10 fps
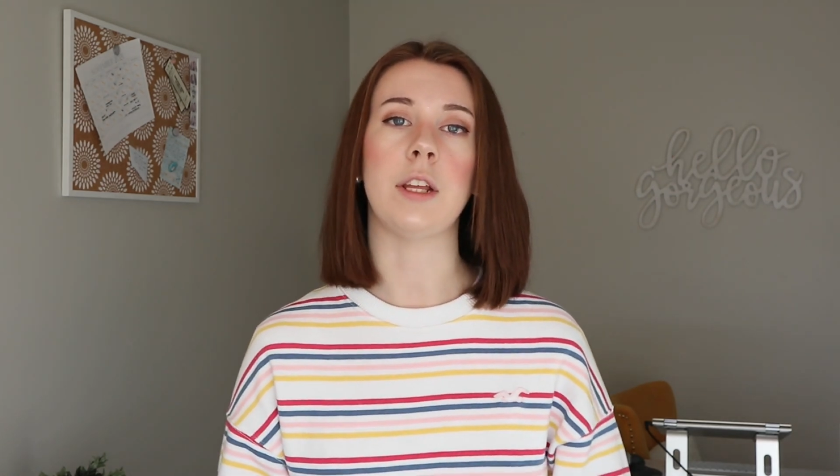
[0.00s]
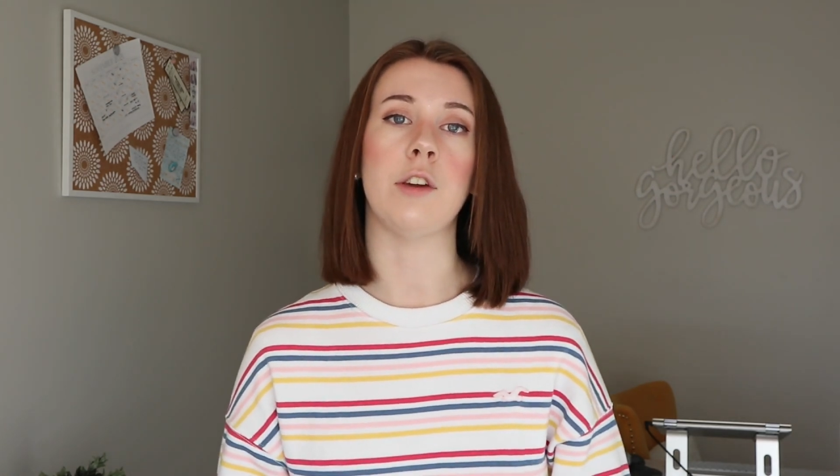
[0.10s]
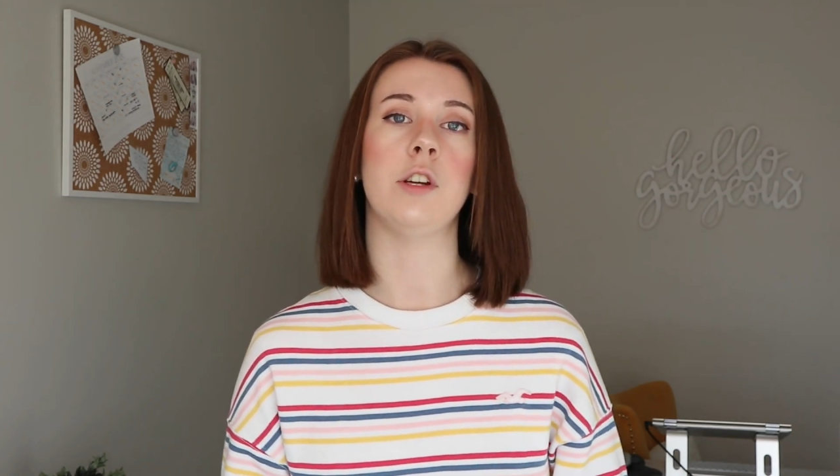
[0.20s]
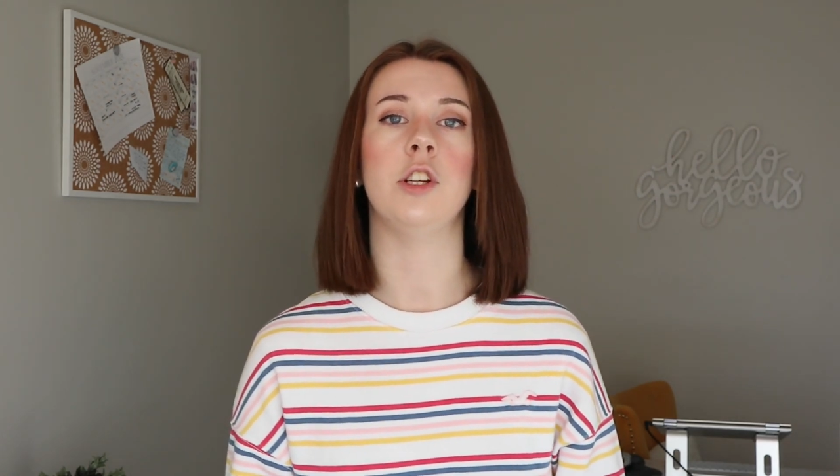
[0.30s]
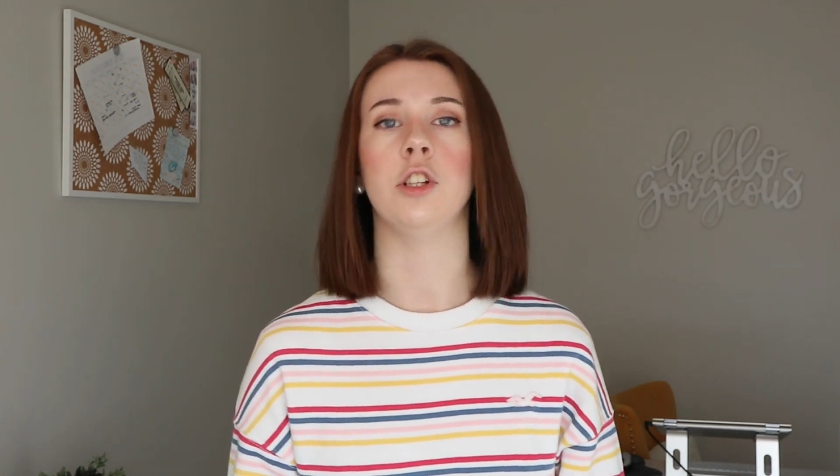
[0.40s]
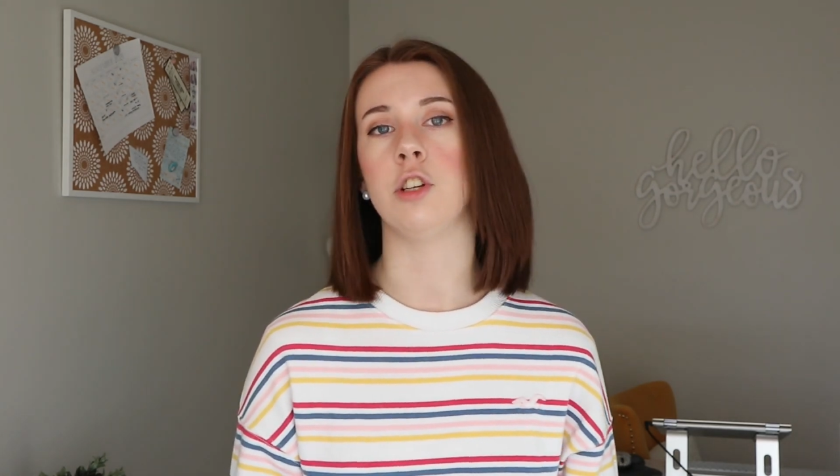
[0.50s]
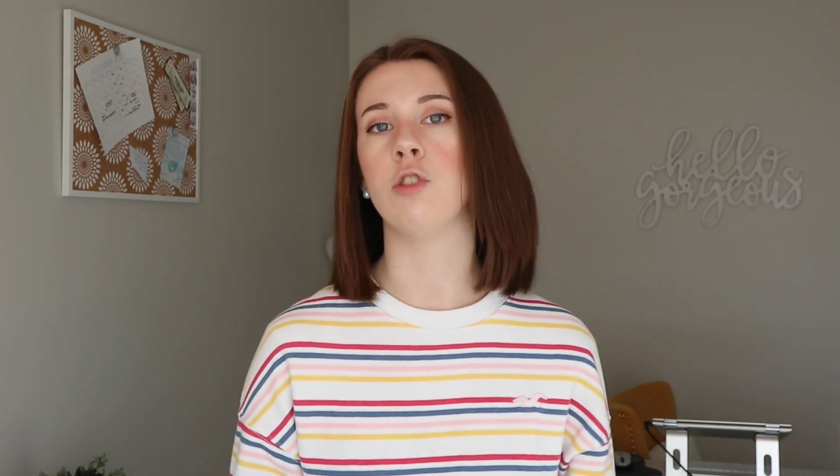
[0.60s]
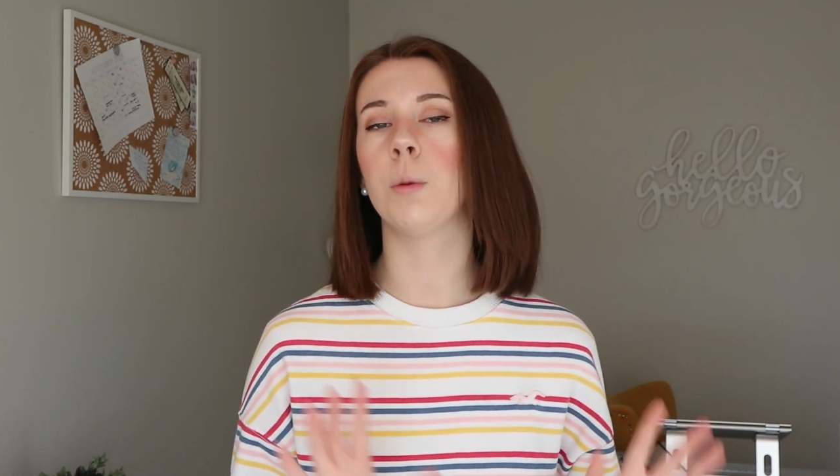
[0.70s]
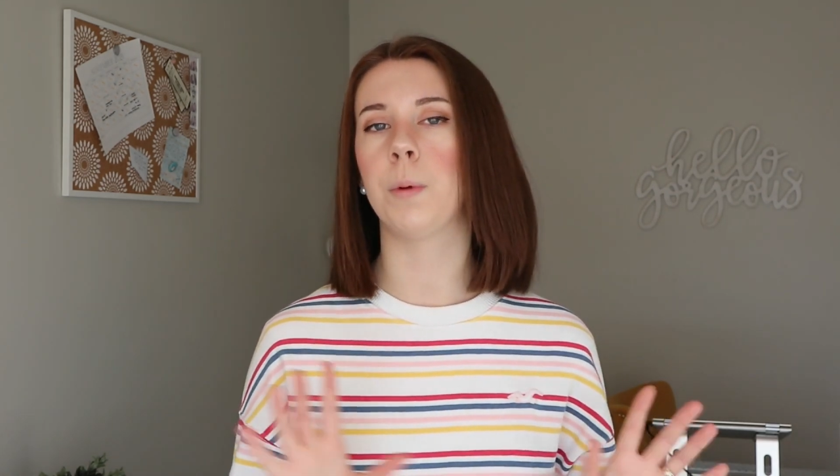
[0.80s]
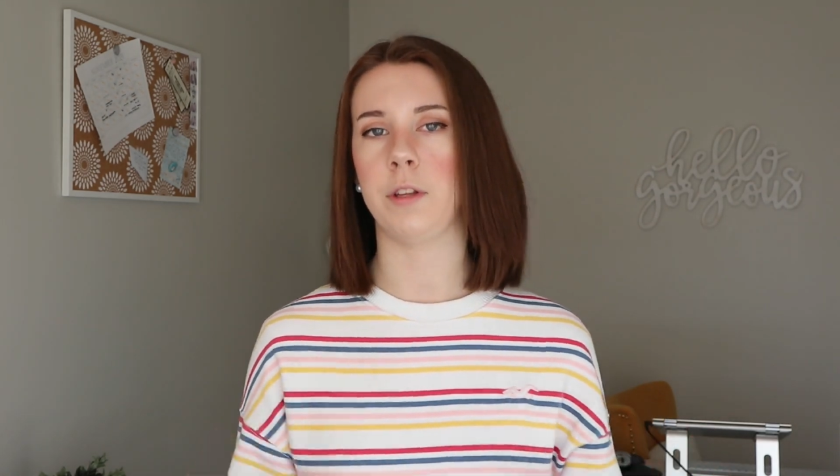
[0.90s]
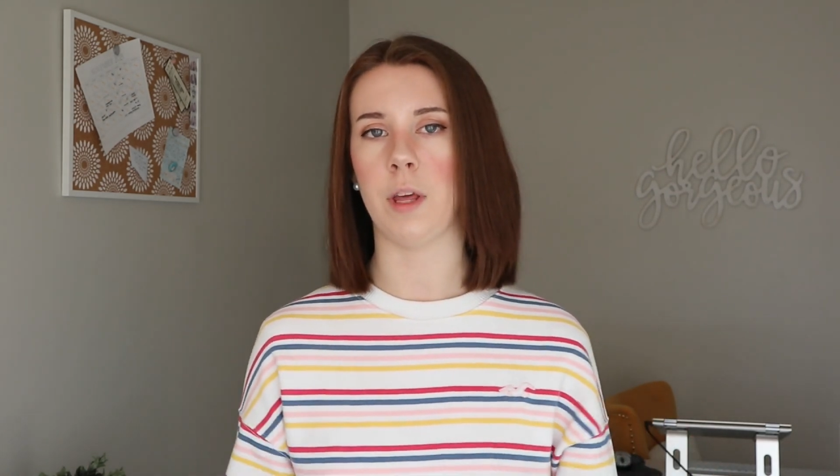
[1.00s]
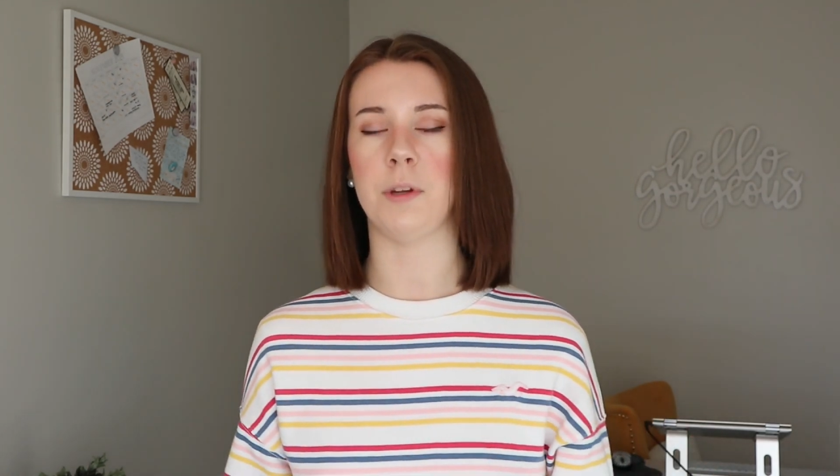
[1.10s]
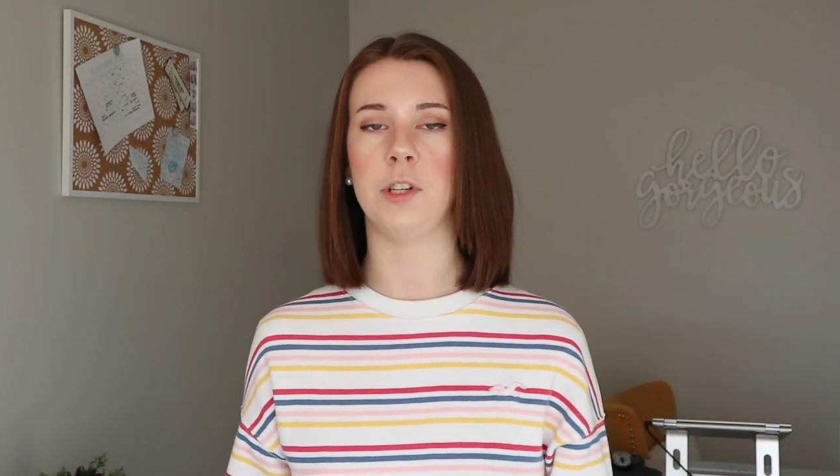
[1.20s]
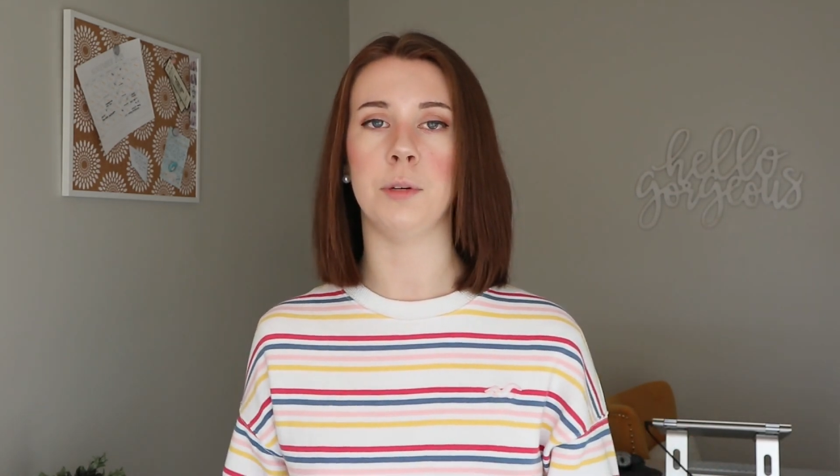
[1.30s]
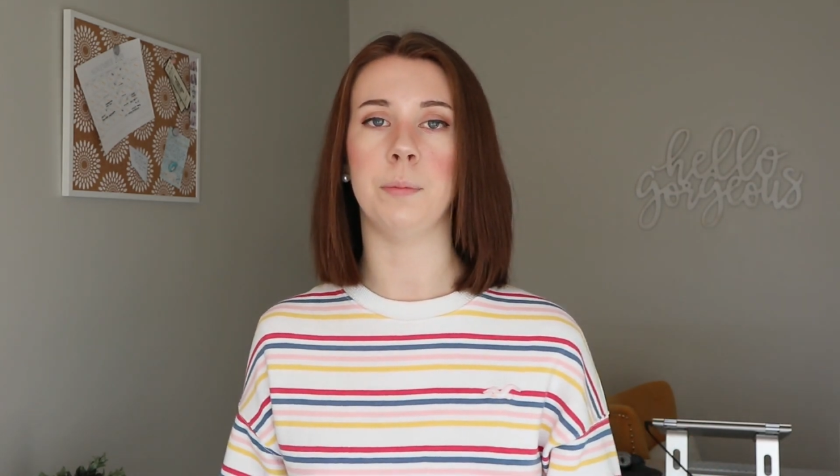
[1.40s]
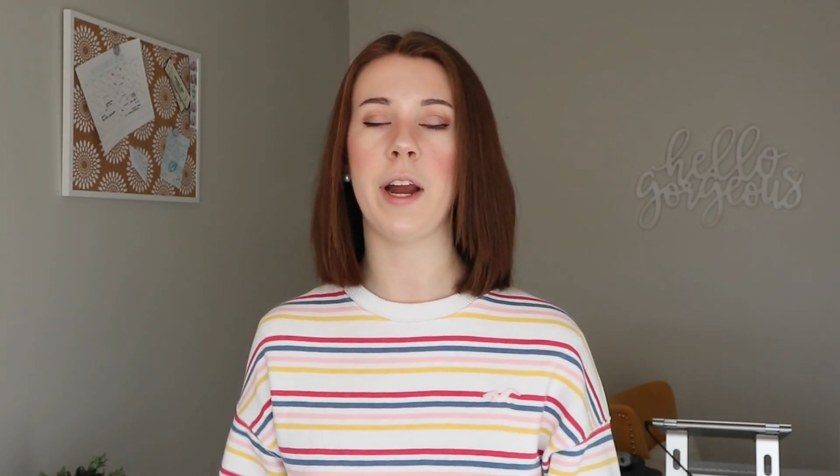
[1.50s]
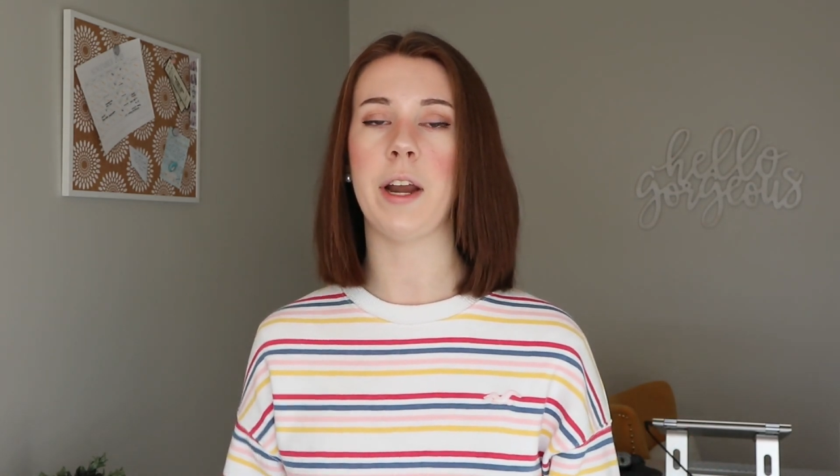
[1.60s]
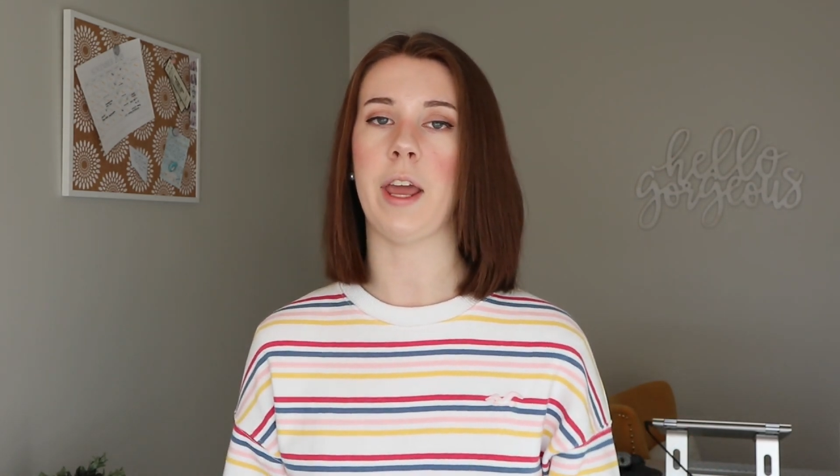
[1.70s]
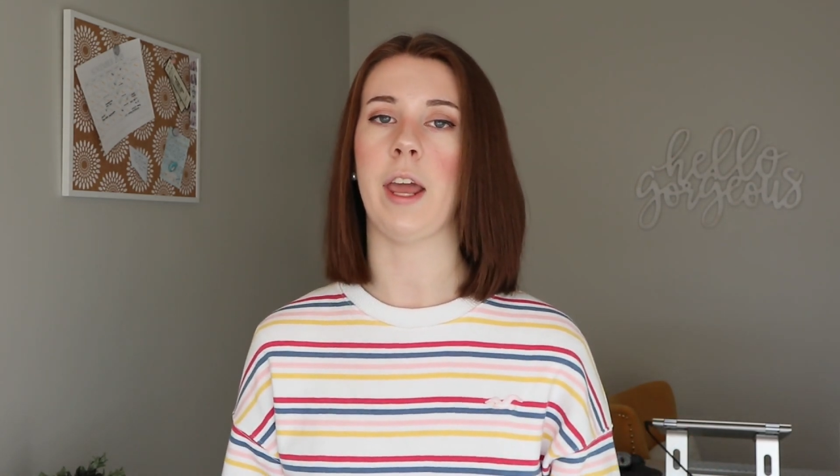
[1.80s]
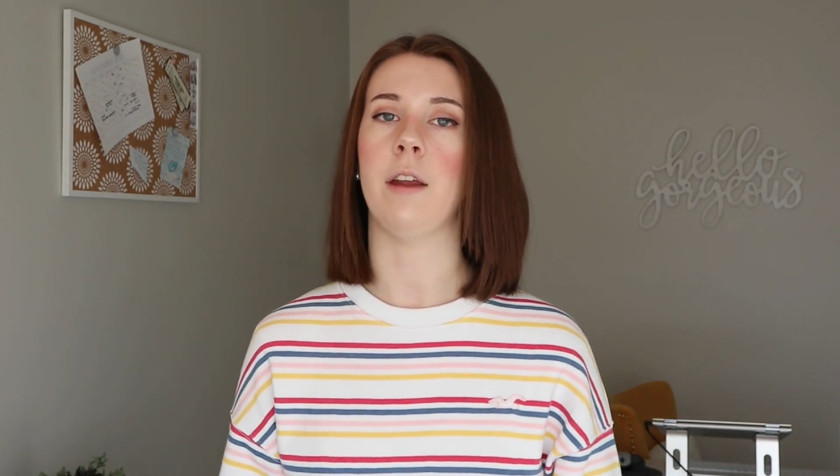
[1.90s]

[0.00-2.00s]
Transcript: then you can just incorporate them into your branding,